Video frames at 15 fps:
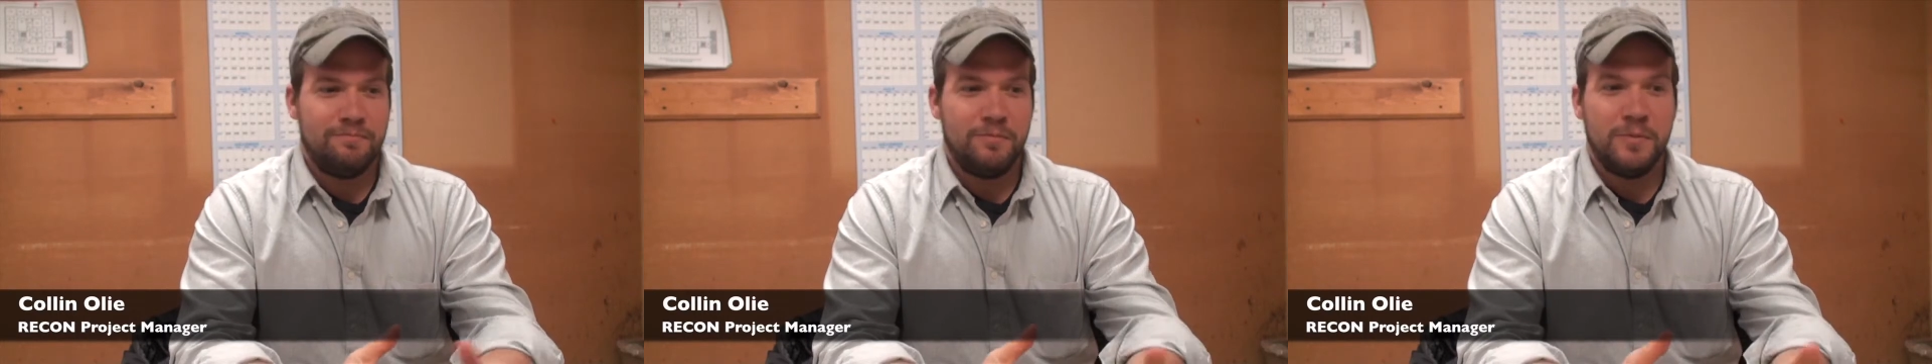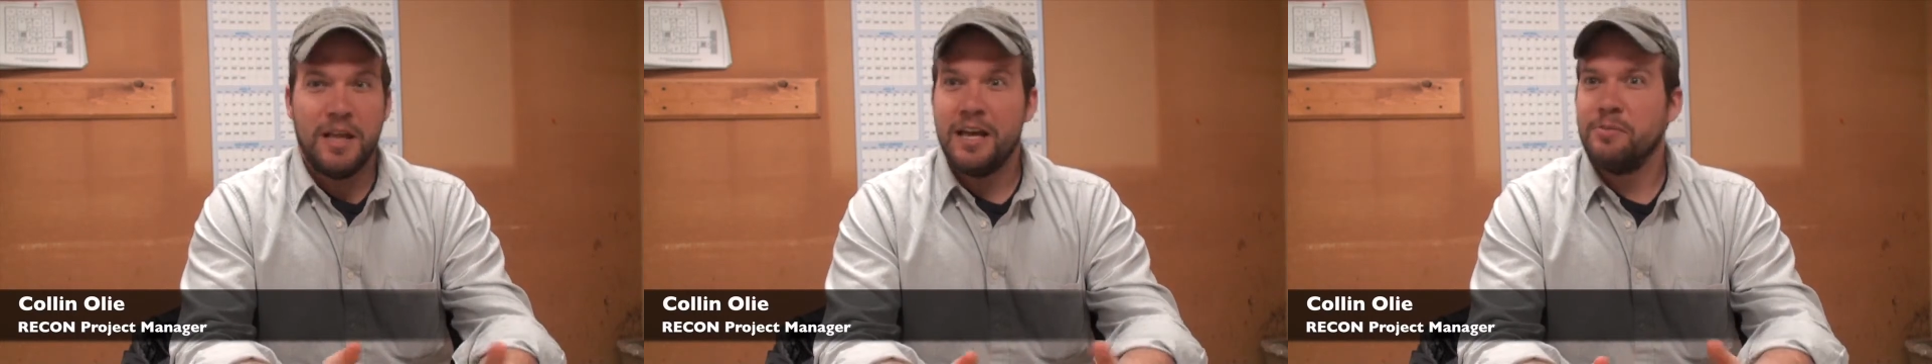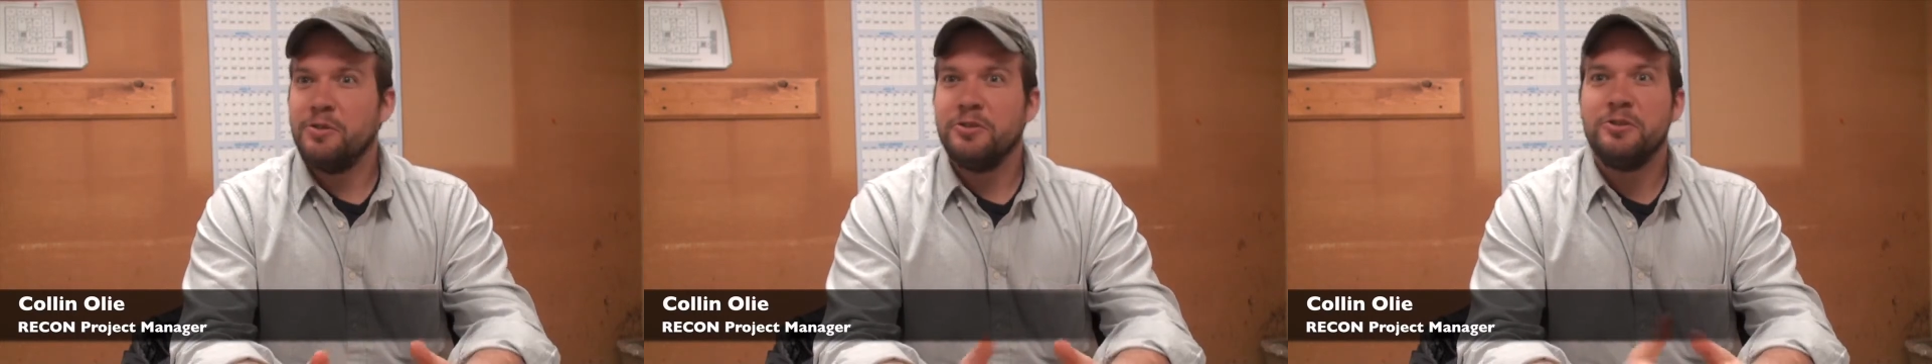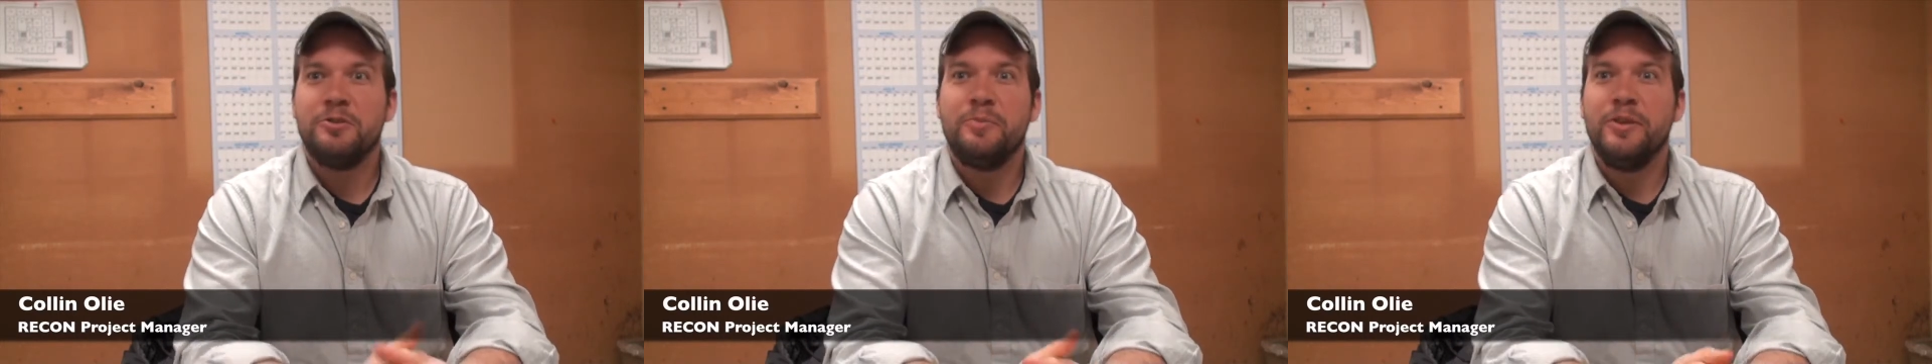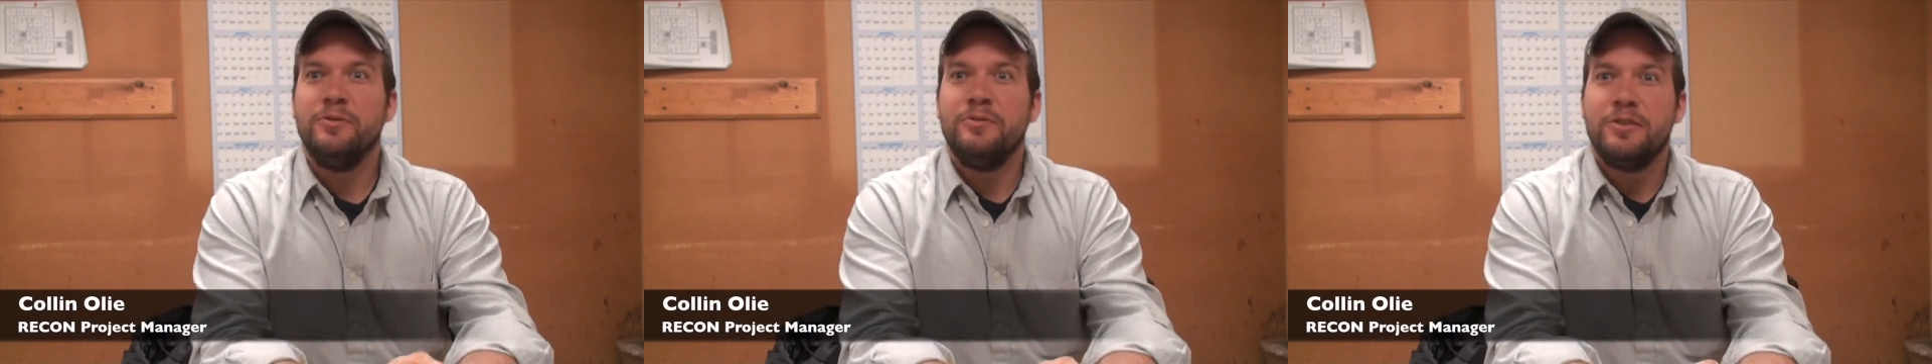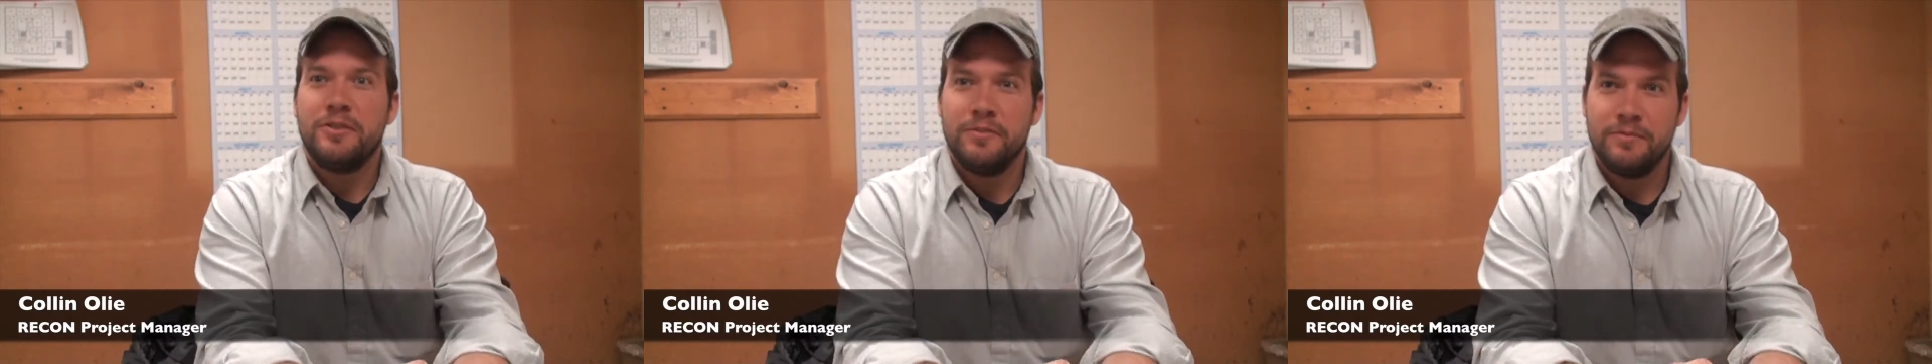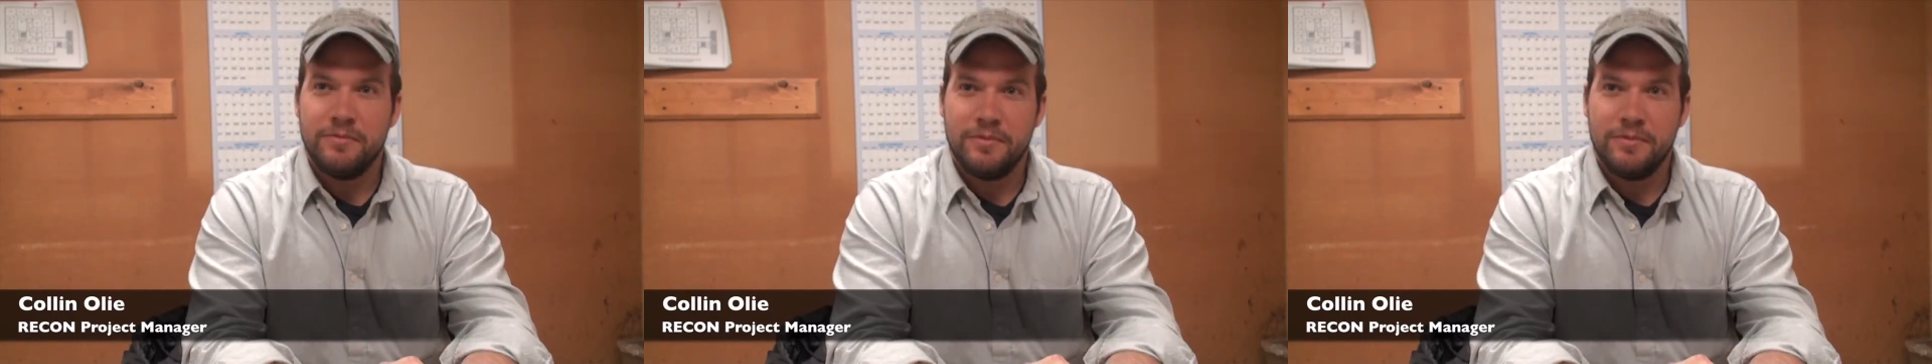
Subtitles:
labor disputes.